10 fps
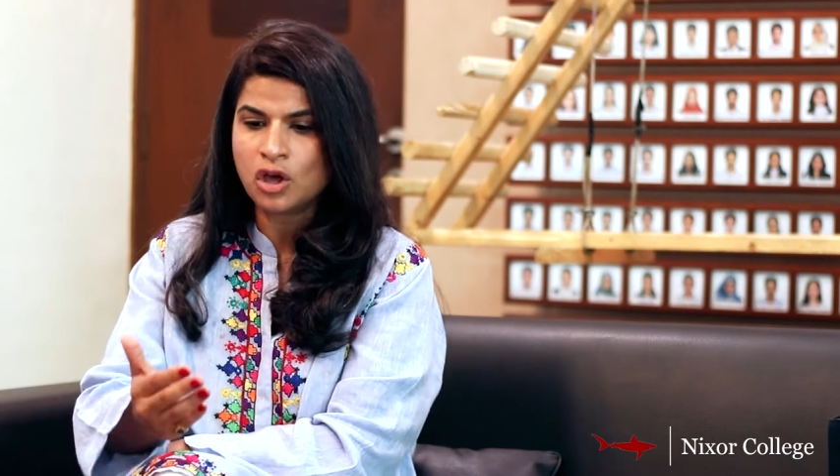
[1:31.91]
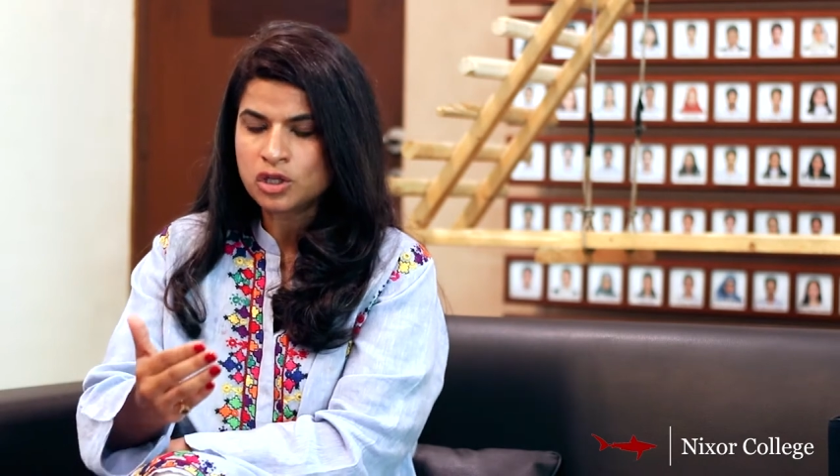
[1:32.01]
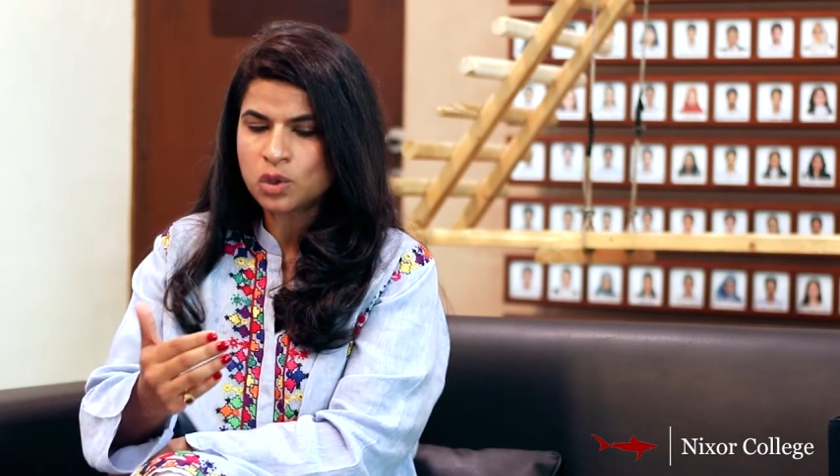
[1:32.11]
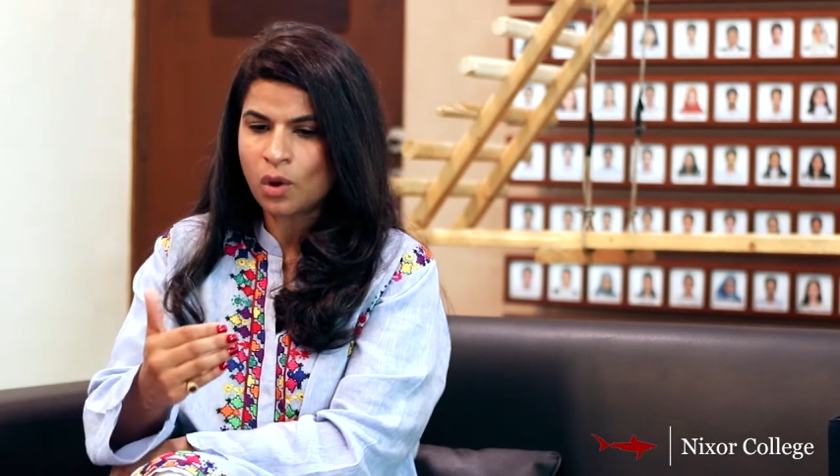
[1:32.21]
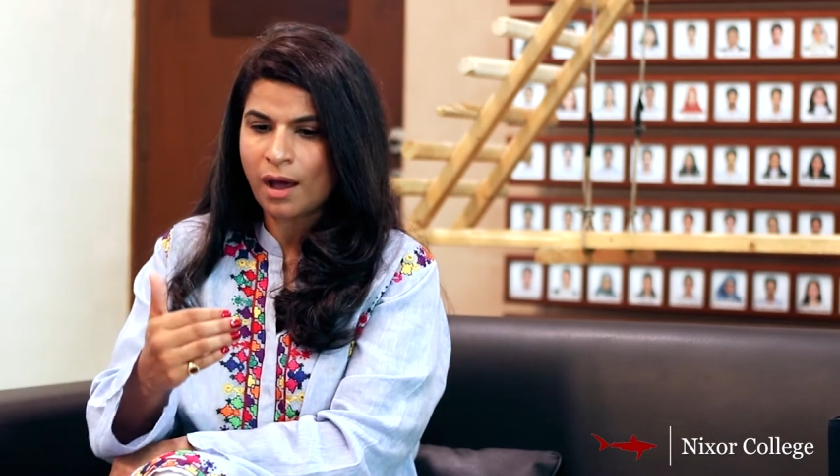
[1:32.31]

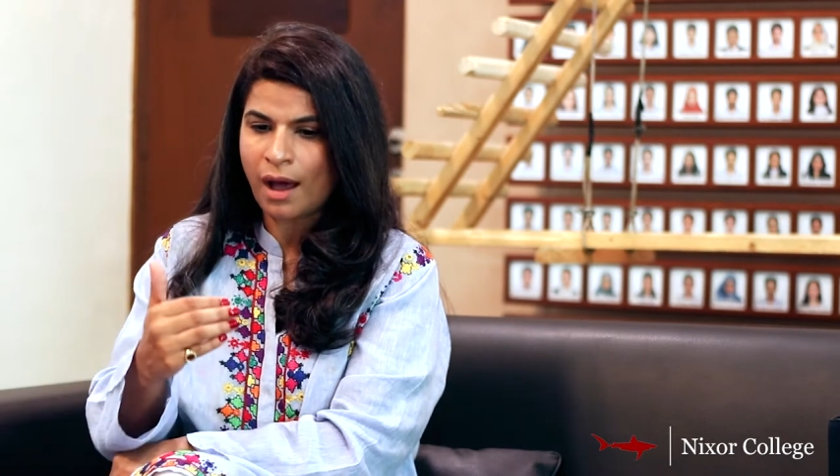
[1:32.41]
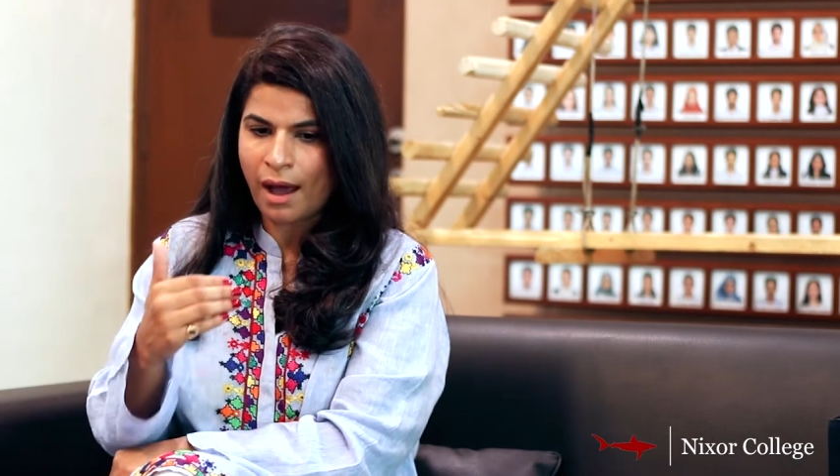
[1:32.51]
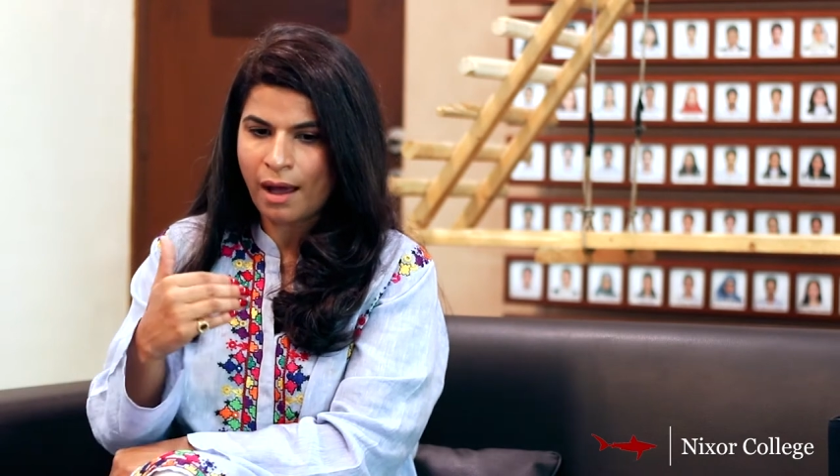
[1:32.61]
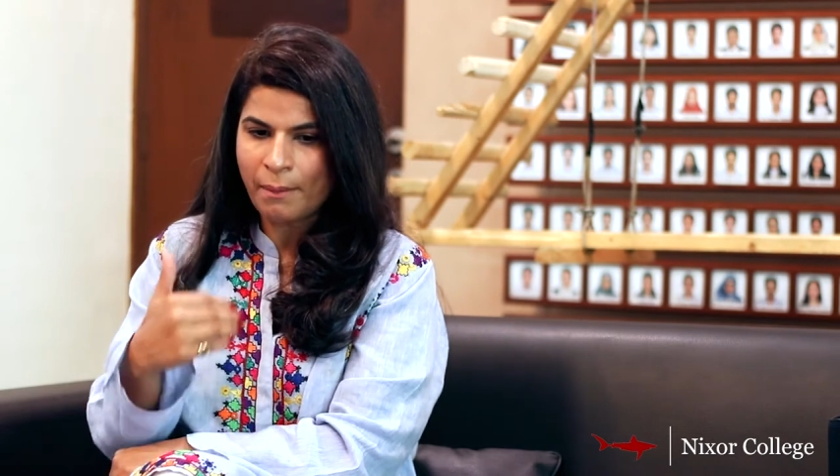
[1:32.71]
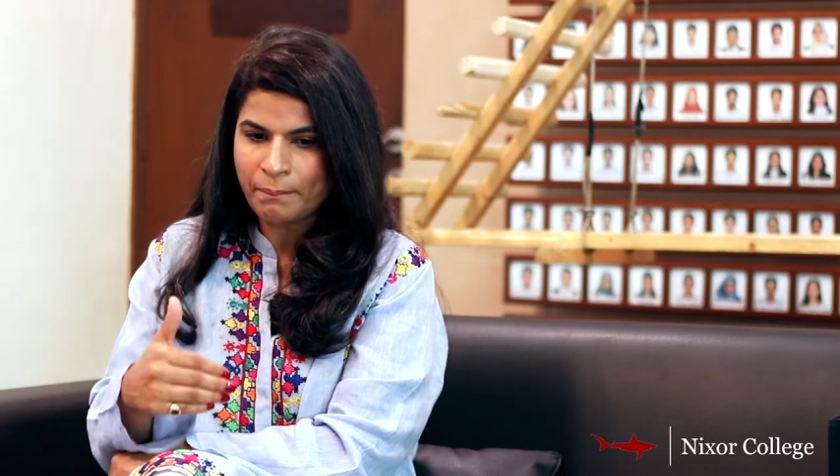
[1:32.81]
So
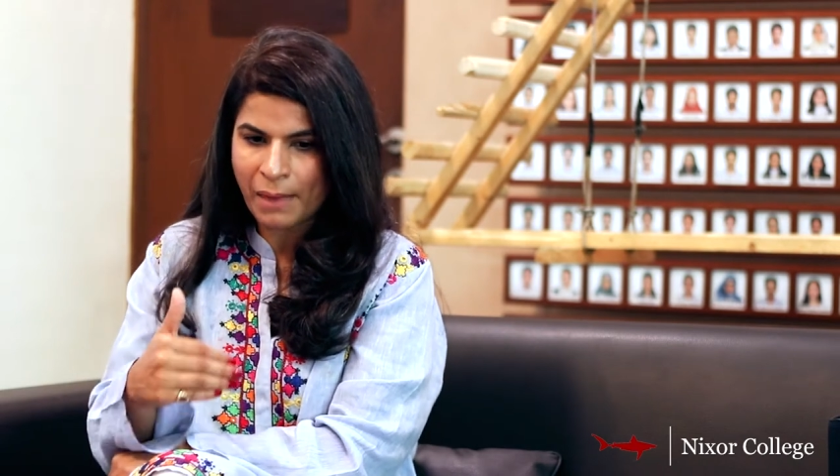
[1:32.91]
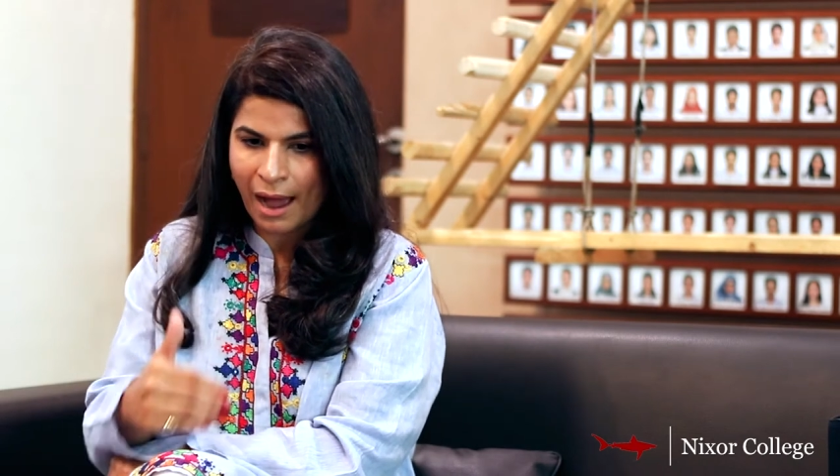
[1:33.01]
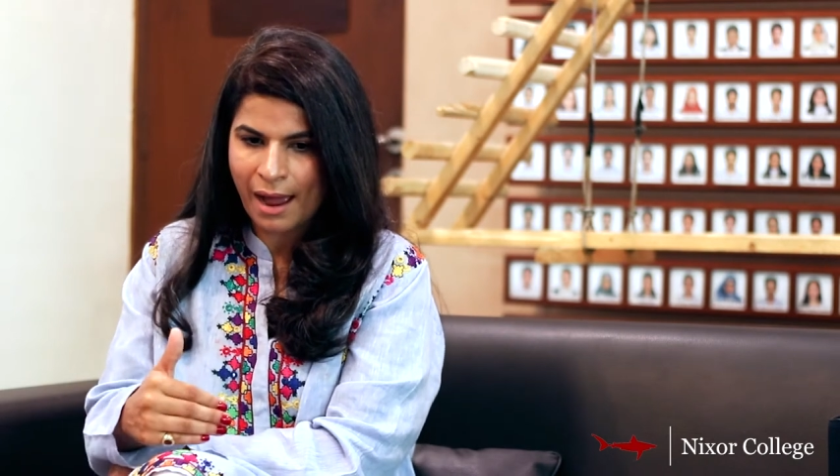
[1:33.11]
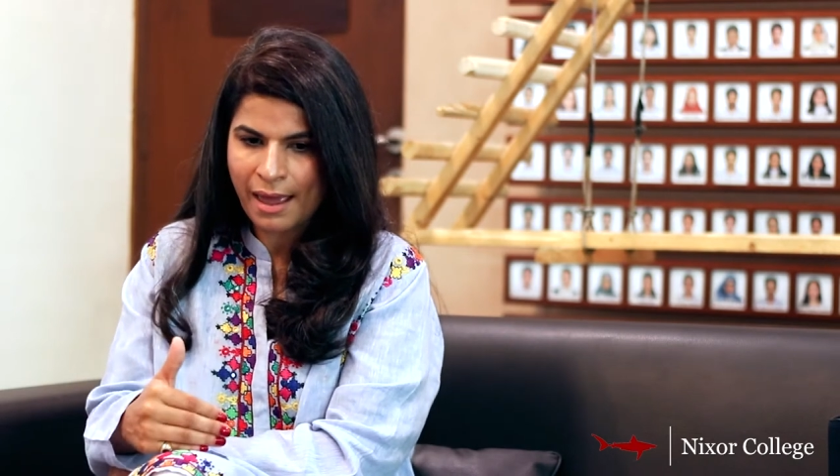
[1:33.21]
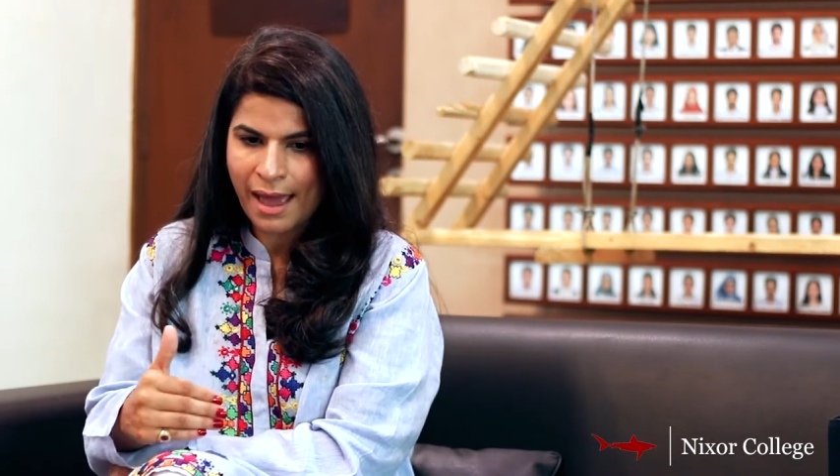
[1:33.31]

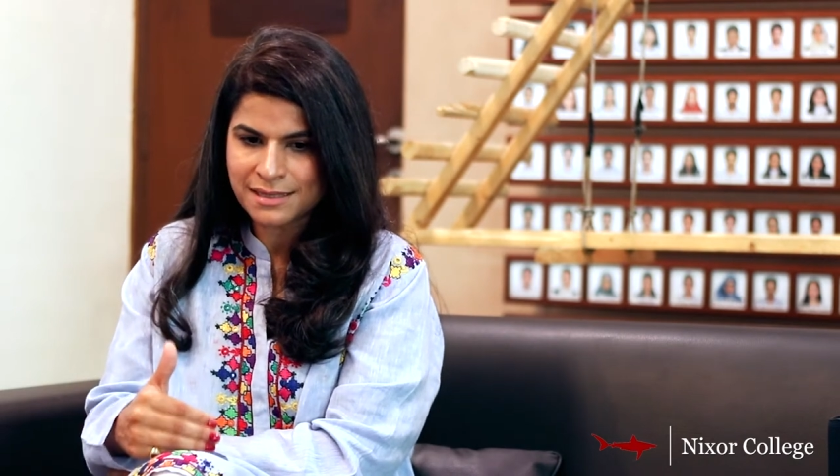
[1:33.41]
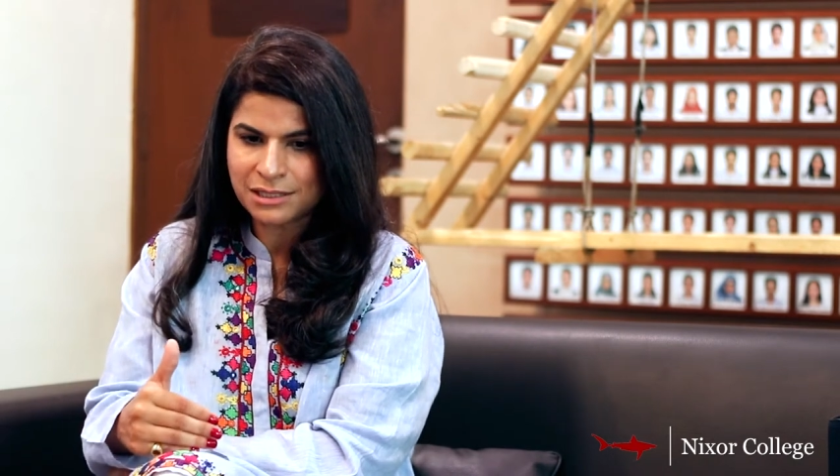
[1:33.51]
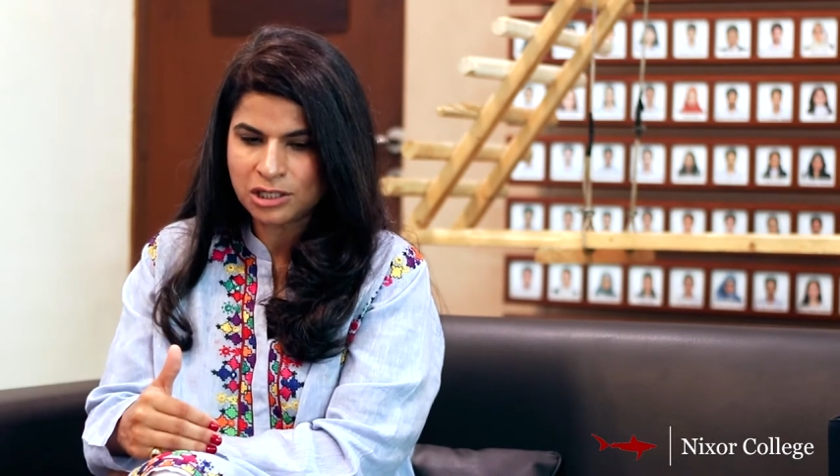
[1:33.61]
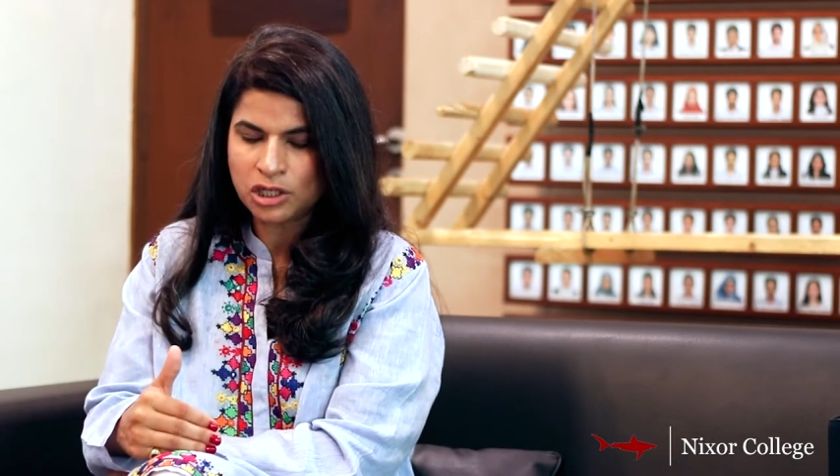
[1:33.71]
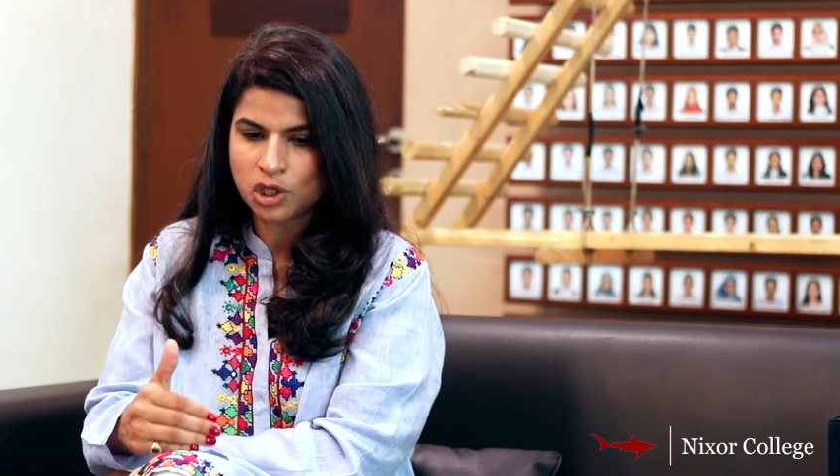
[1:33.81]
I, as a
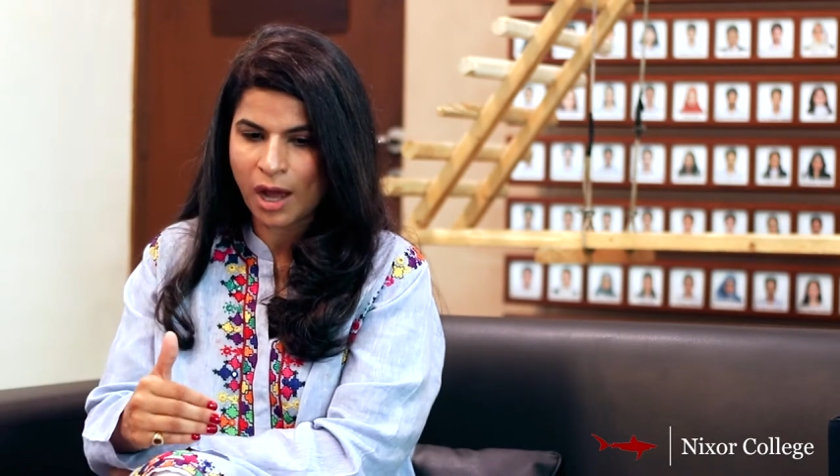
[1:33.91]
teacher,